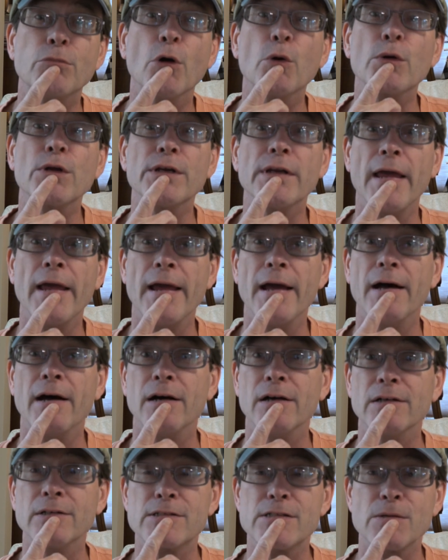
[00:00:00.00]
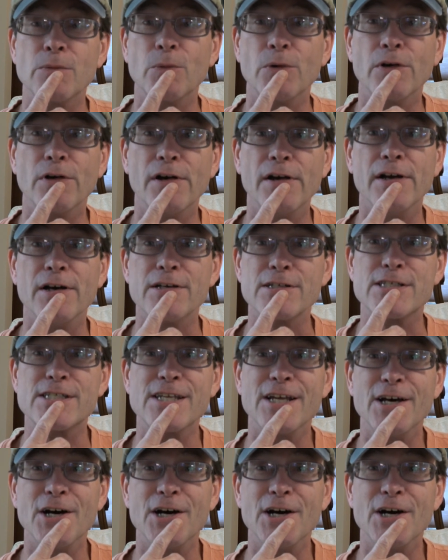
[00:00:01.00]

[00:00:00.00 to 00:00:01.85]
broken down somewhere else.